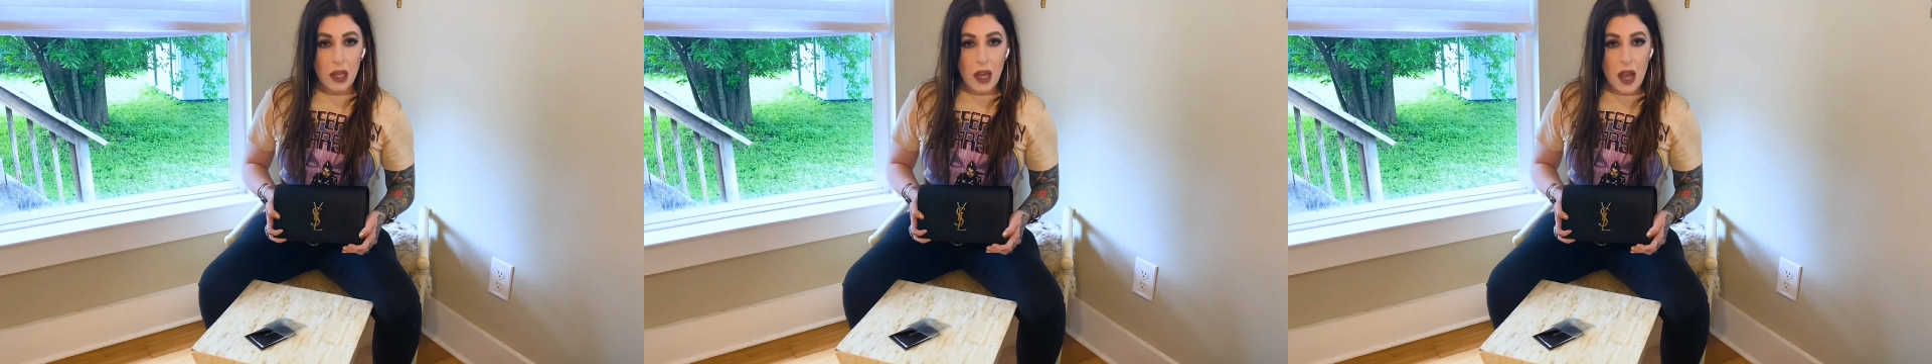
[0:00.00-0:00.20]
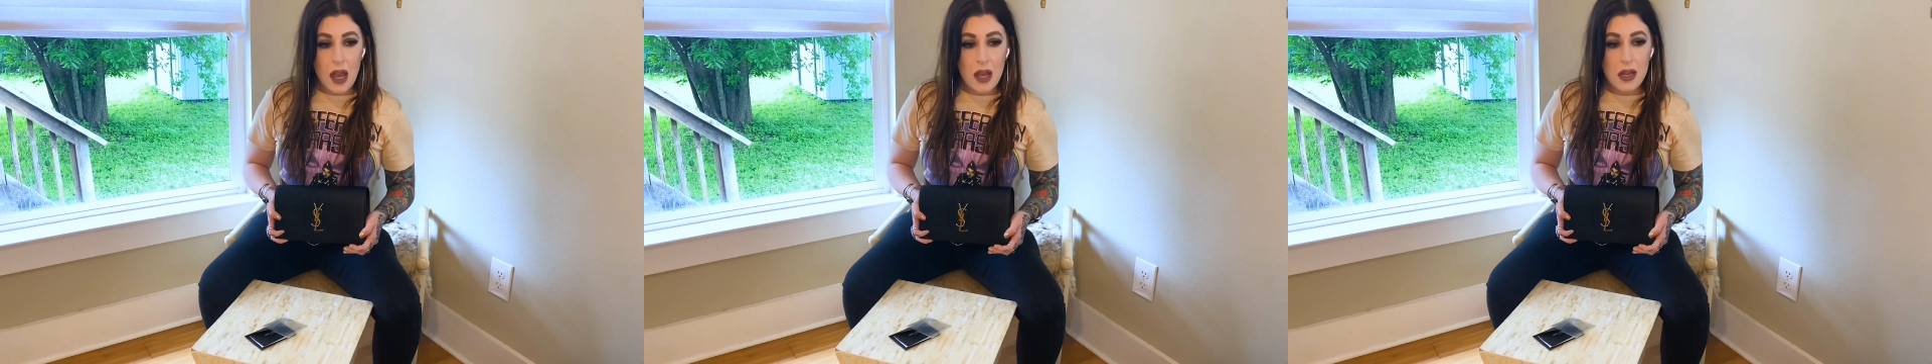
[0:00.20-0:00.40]

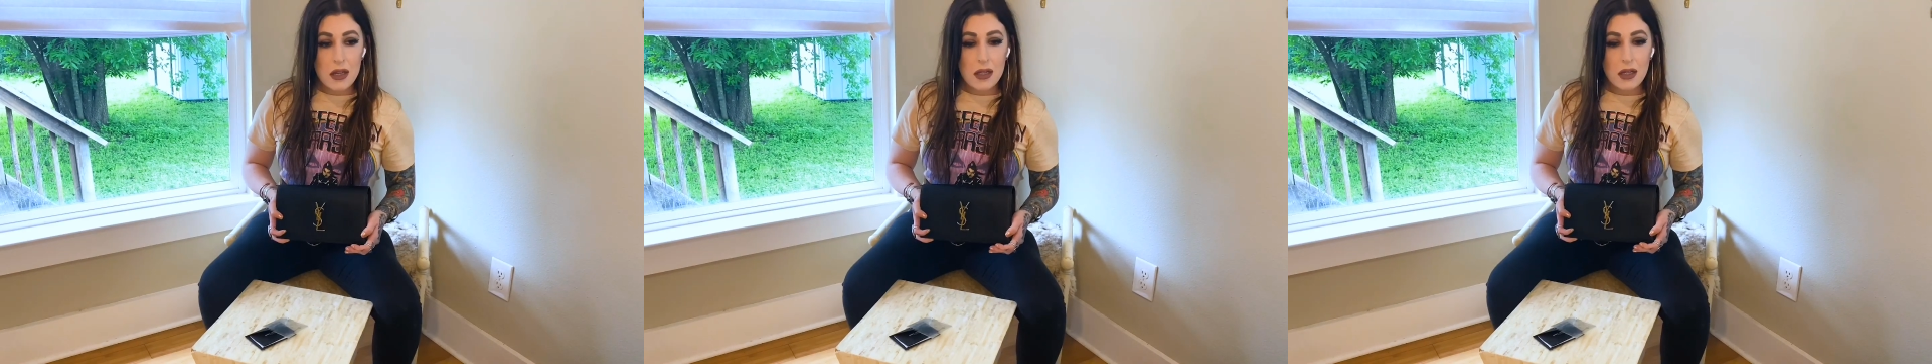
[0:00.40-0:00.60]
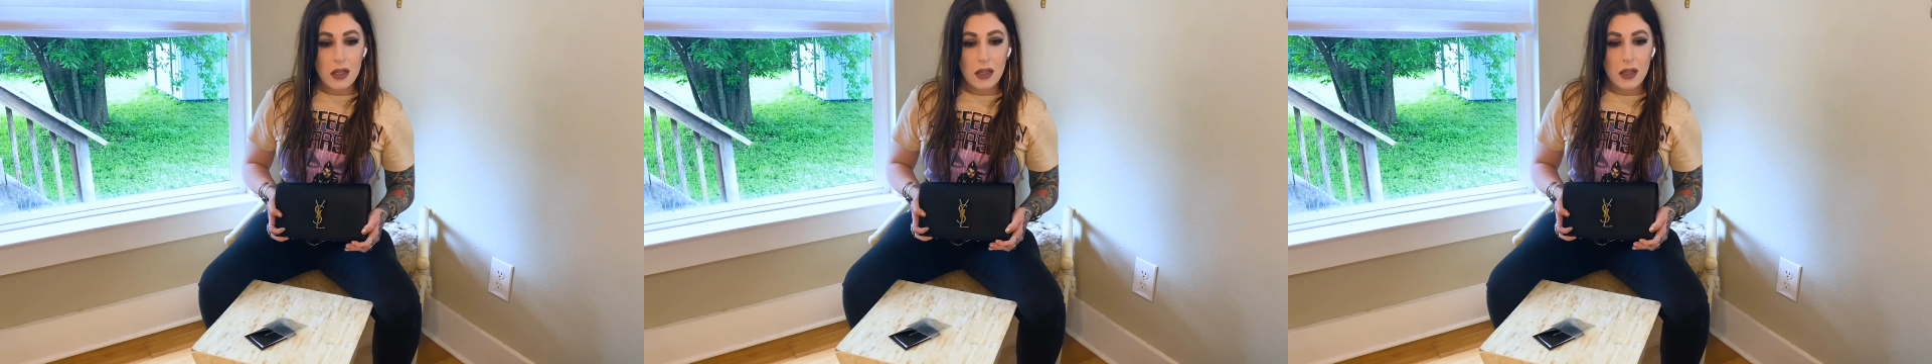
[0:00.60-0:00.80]

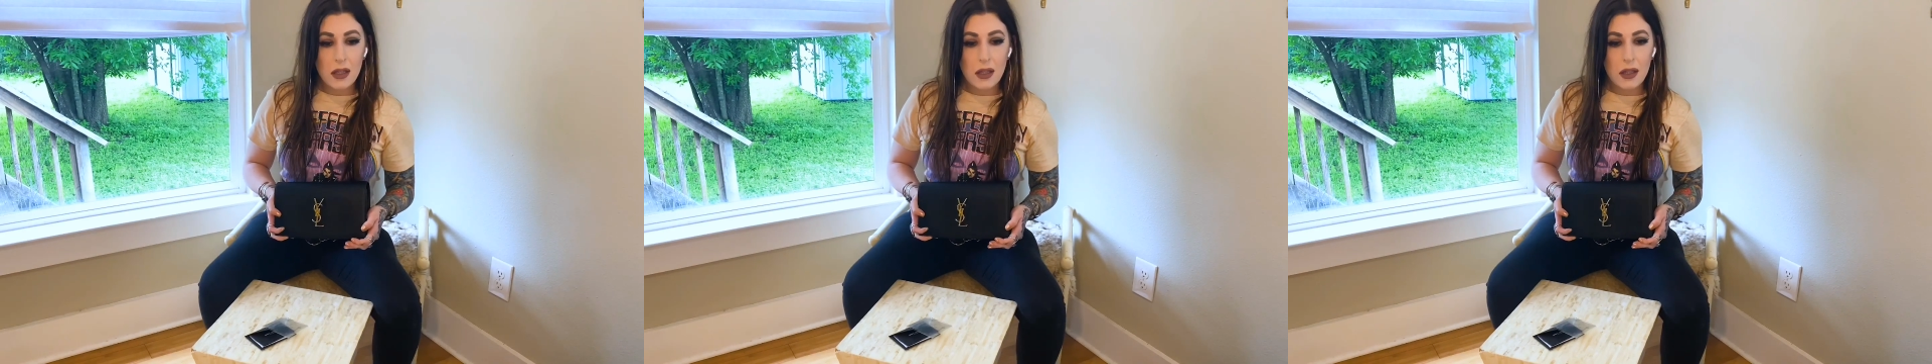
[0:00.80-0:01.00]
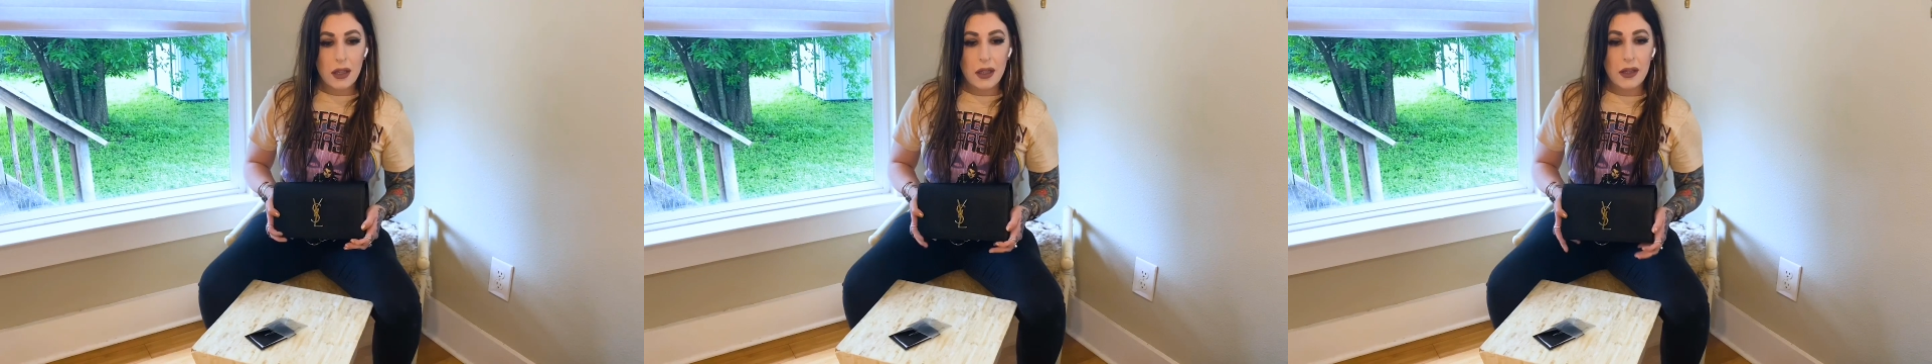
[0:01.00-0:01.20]
And
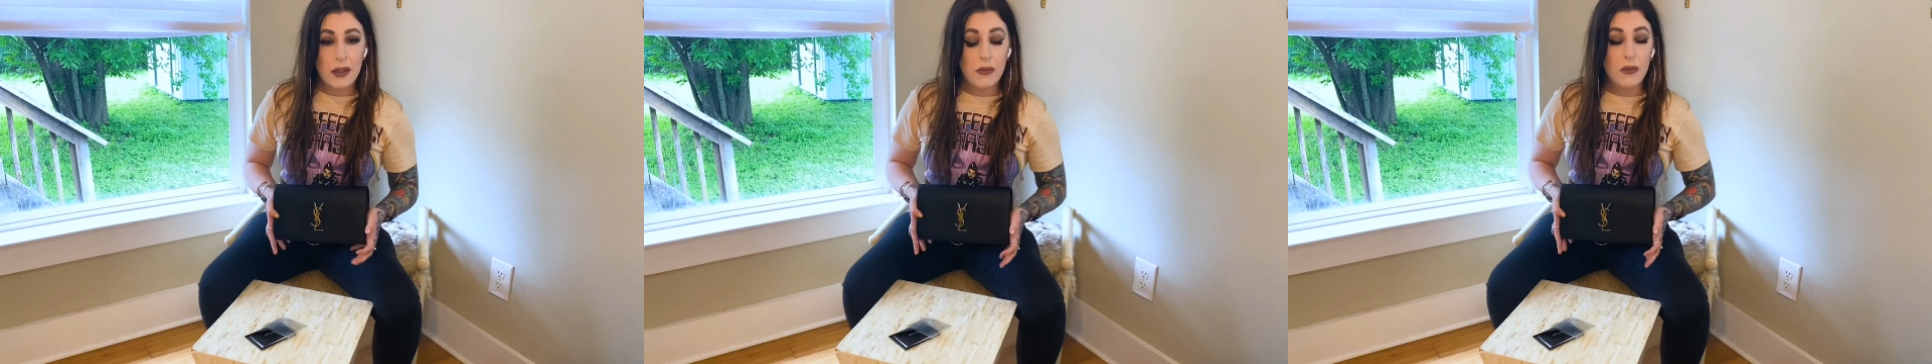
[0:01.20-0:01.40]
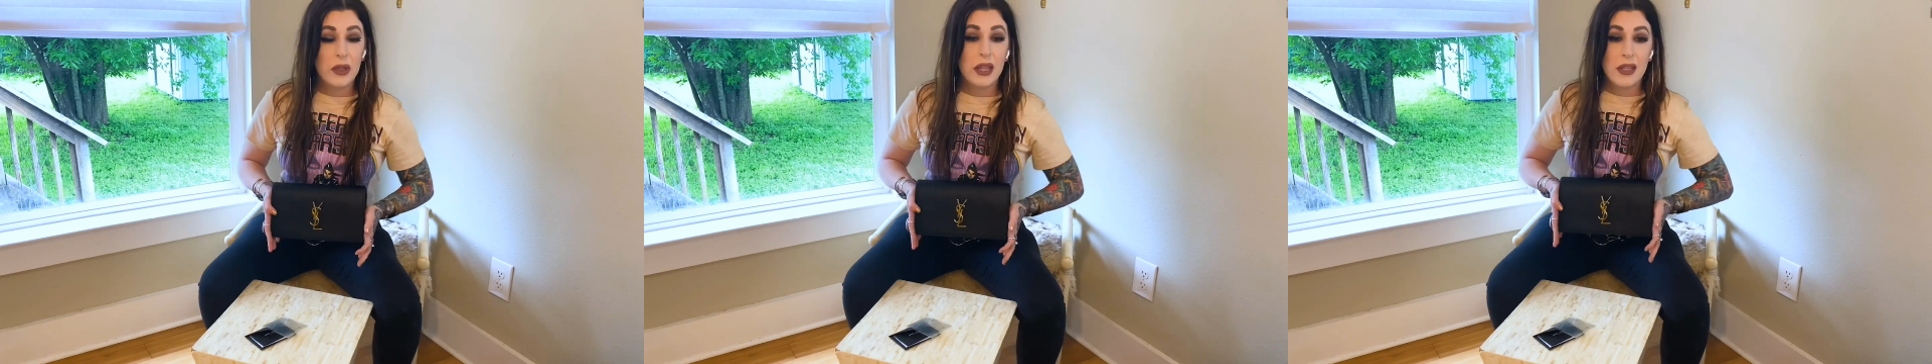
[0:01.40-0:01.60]
with